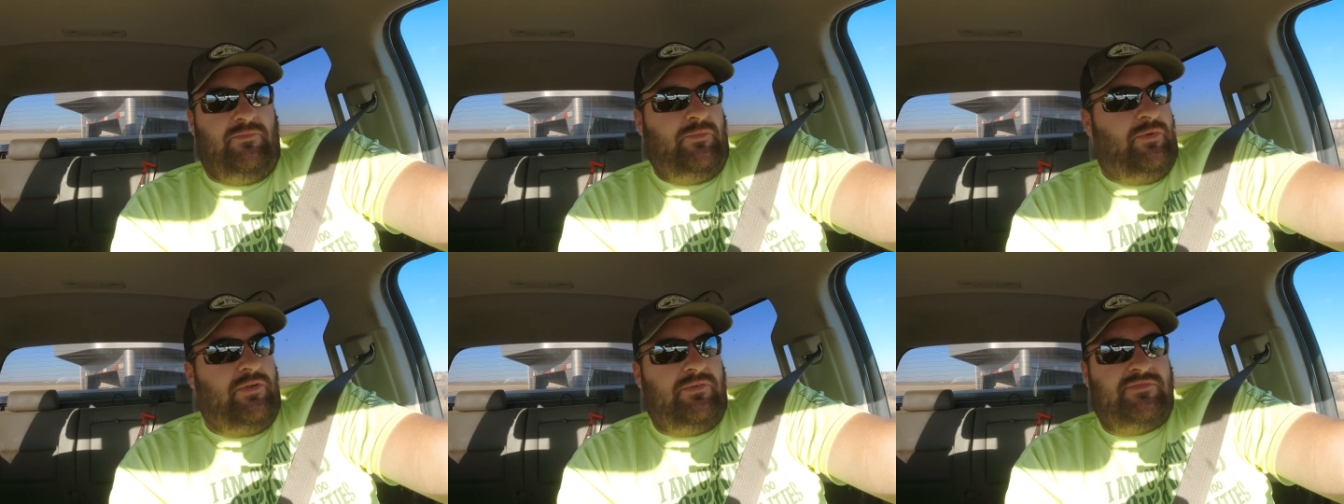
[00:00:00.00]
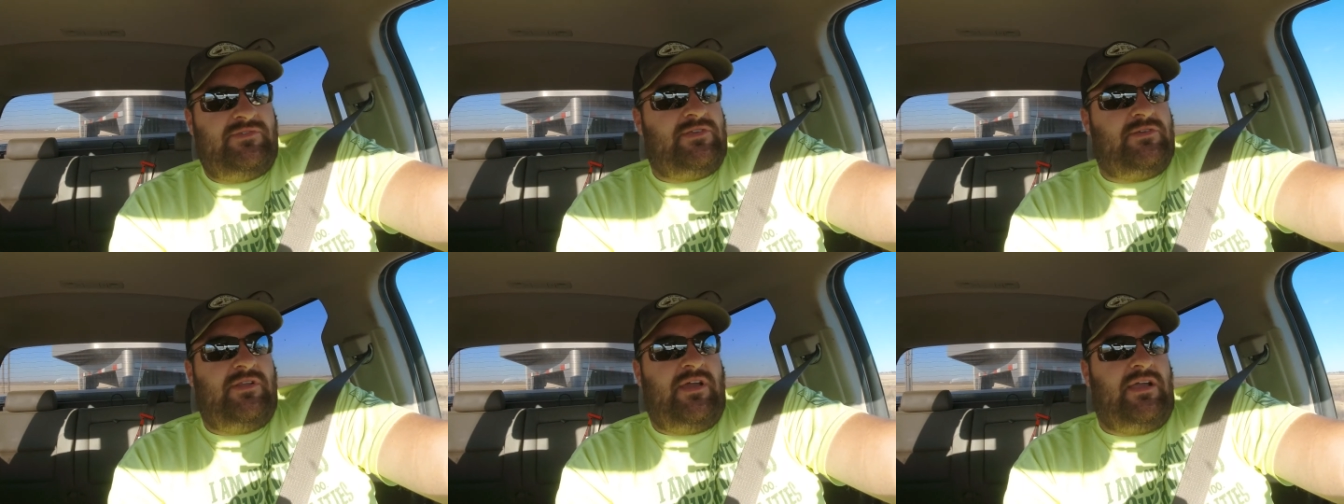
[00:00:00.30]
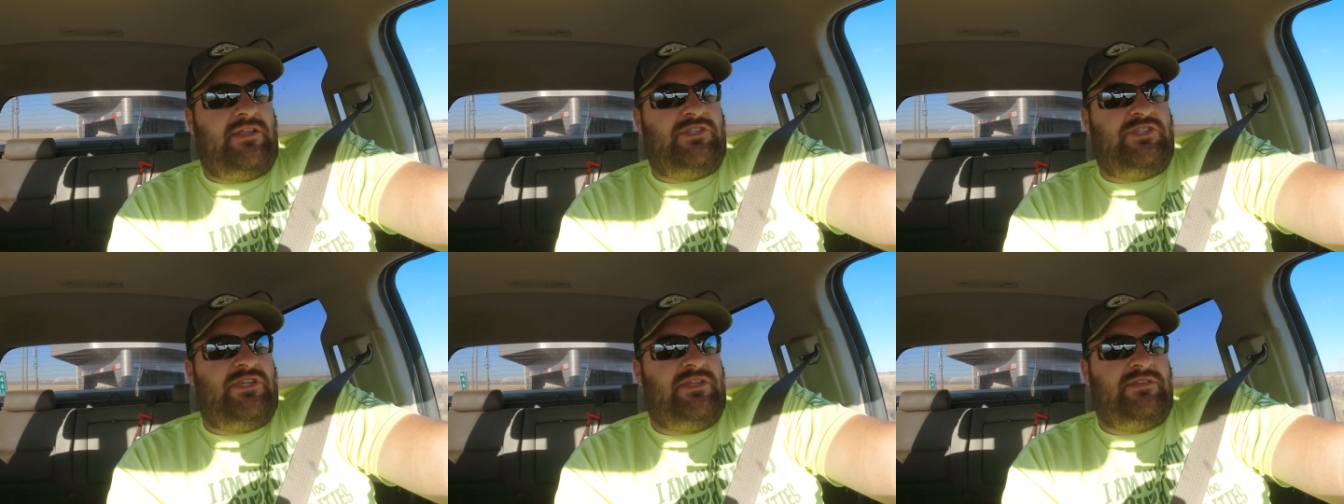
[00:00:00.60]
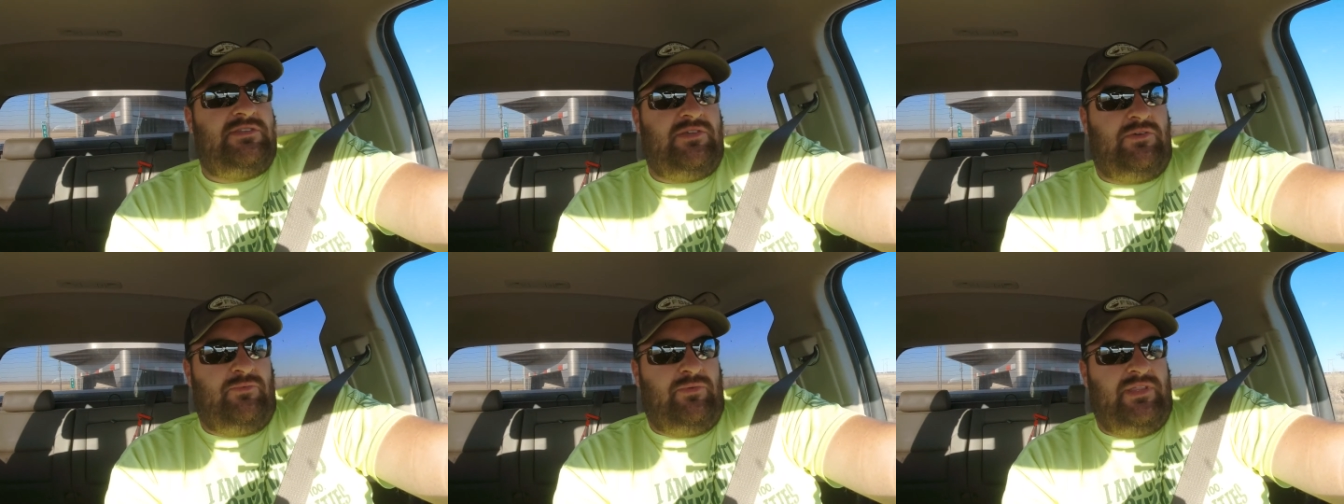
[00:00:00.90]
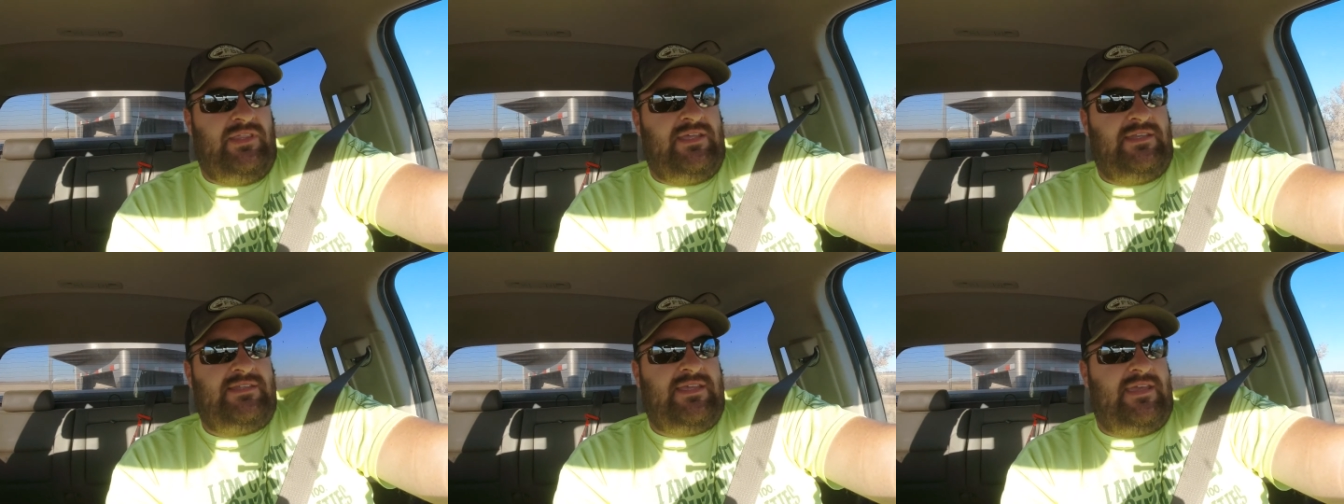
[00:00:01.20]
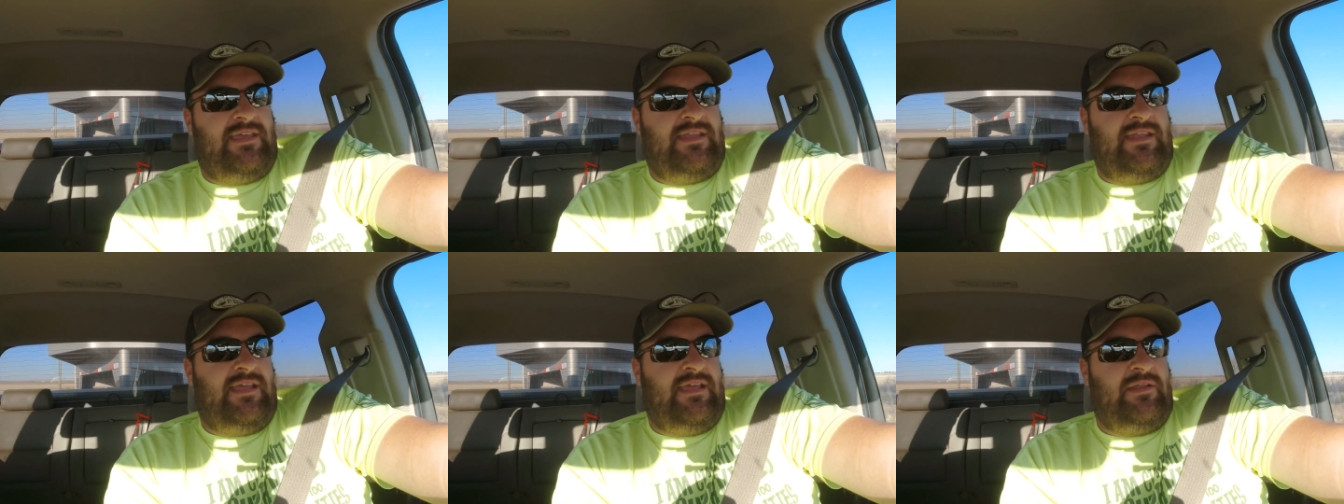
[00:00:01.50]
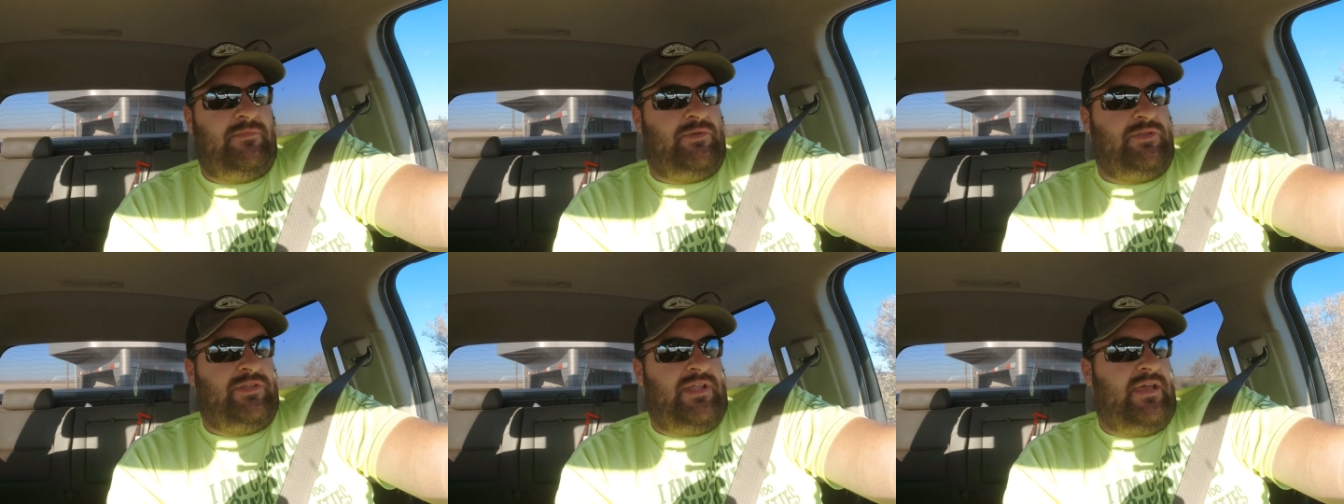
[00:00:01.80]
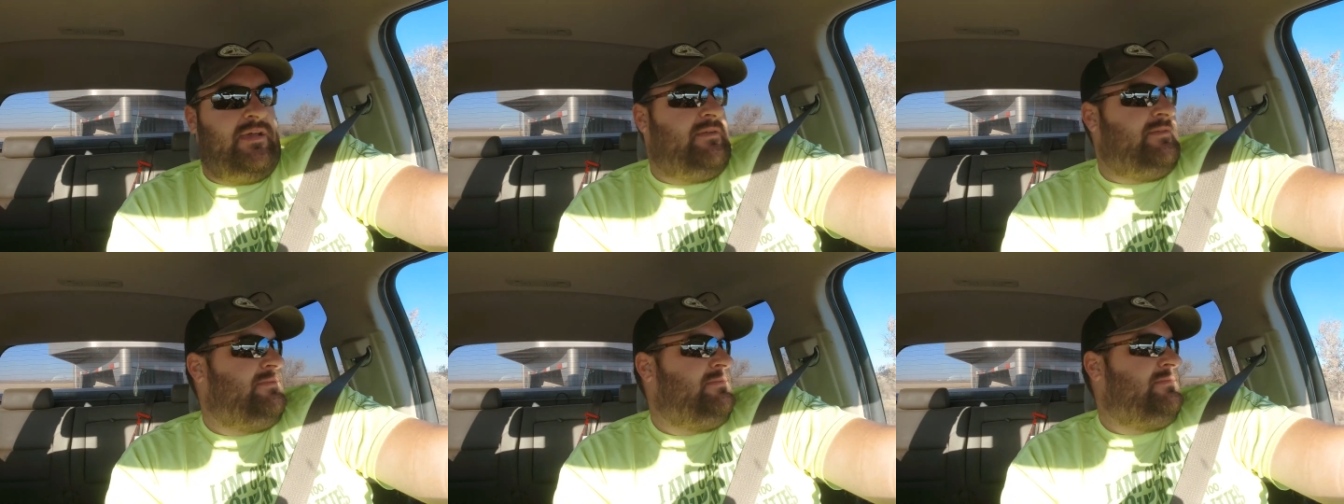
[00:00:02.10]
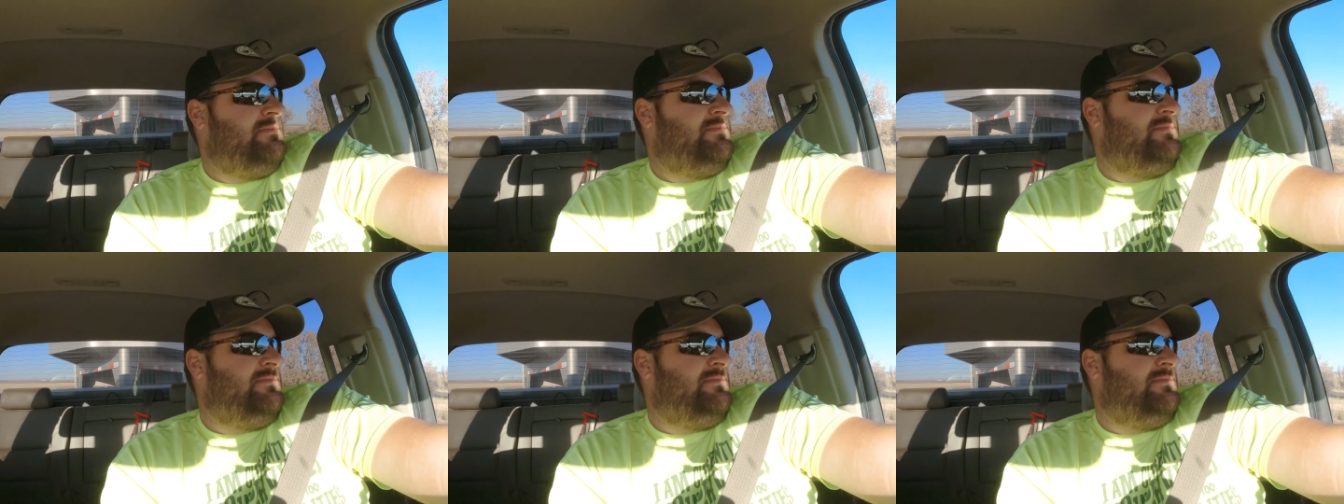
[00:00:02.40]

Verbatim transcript: Wolves are not gentle when they take an animal down